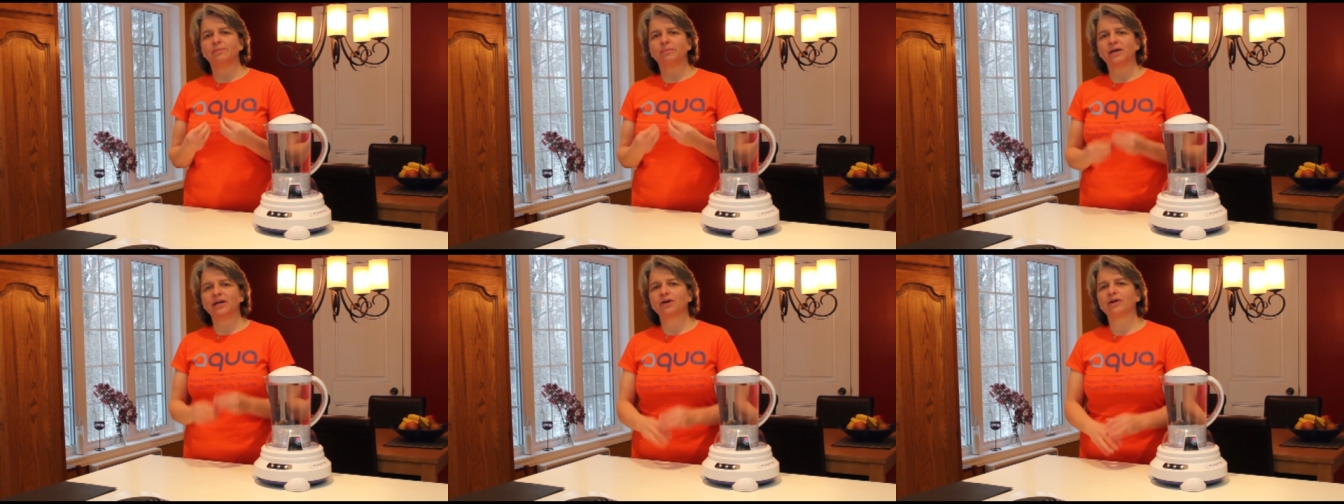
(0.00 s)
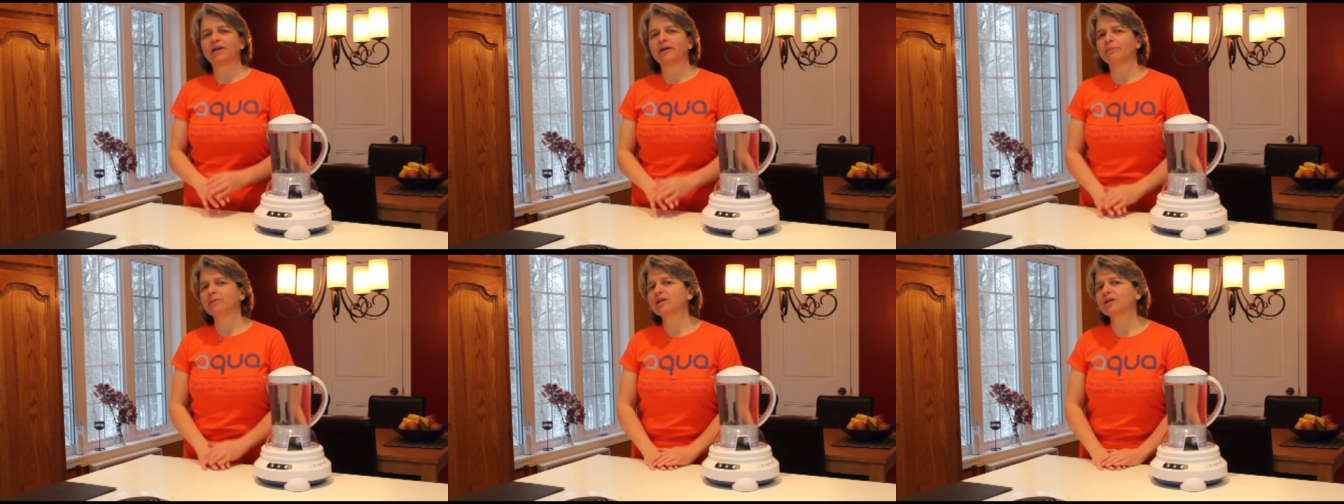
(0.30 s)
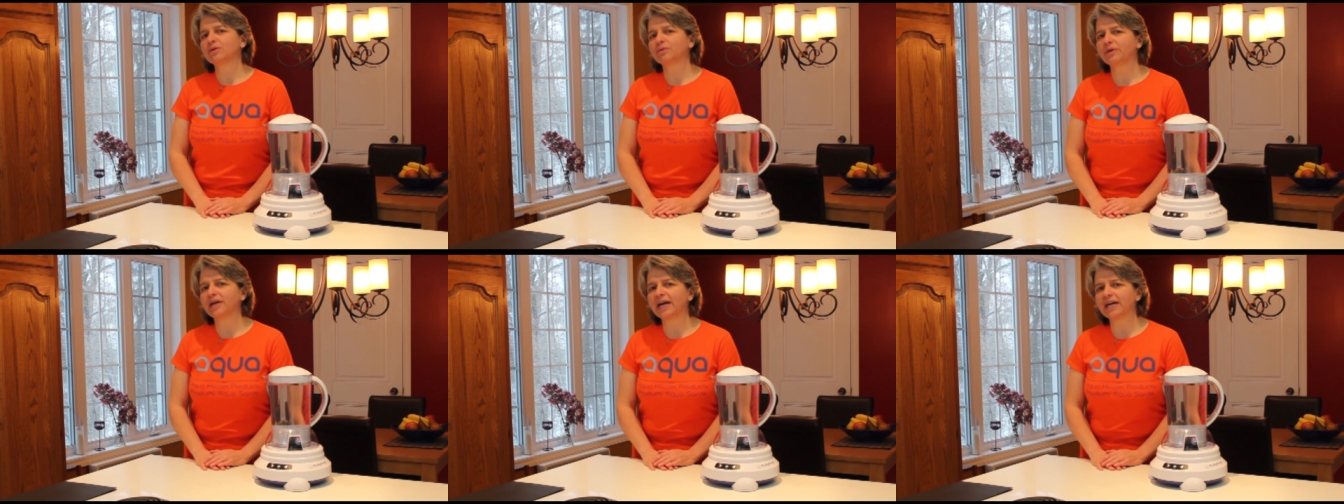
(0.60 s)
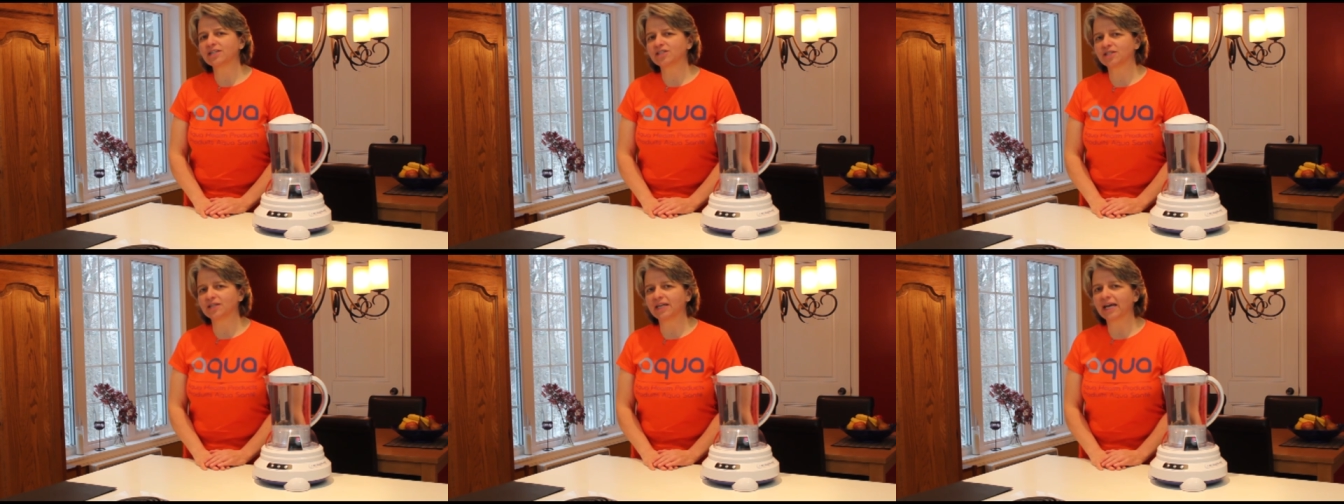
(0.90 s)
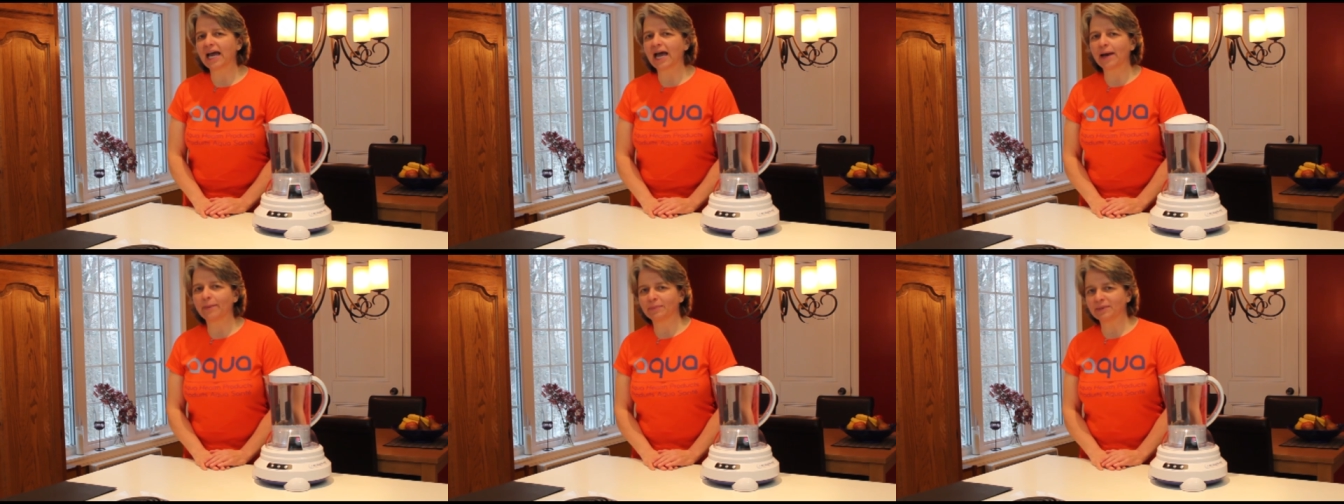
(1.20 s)
biochemical reaction that
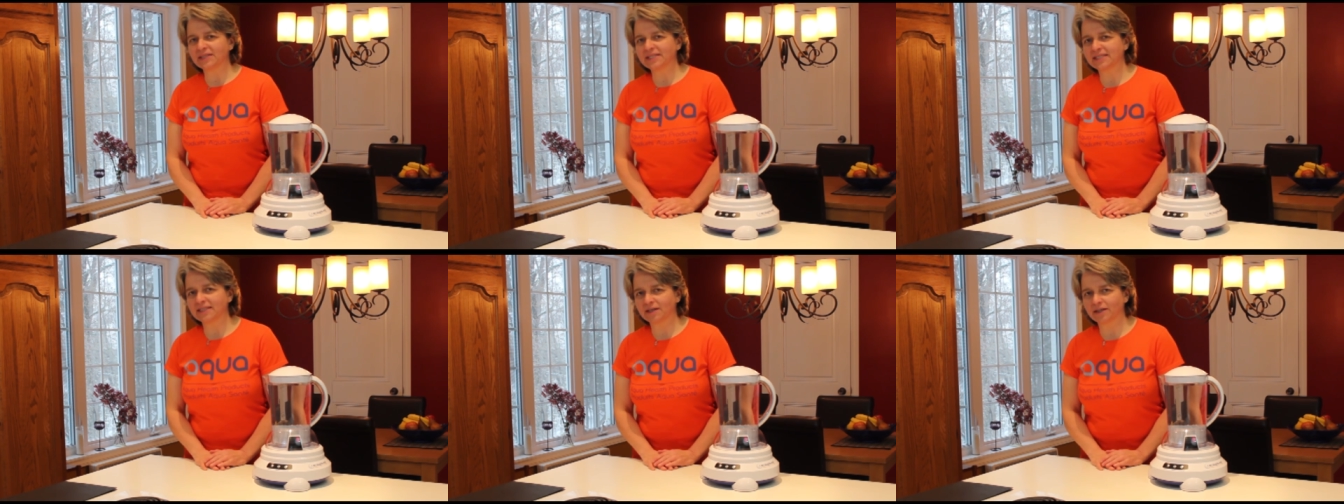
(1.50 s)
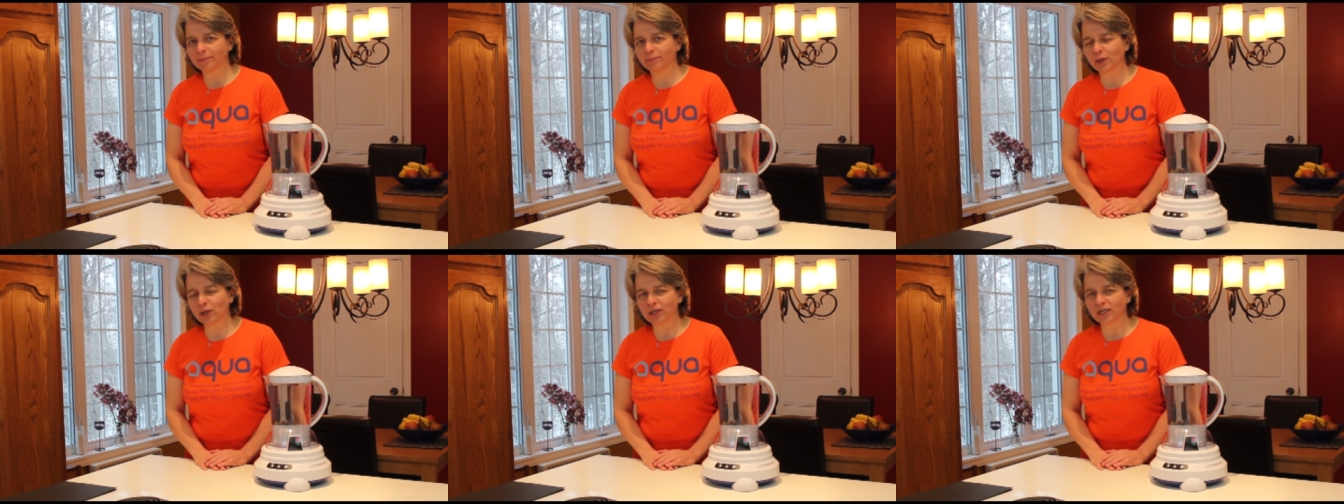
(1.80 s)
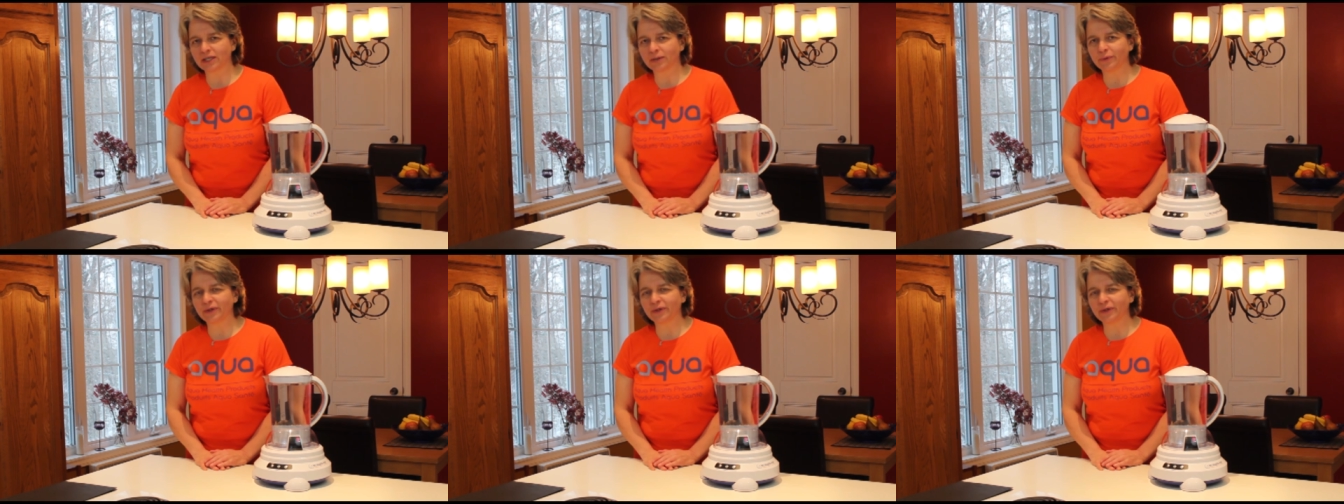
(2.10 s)
happens in our body.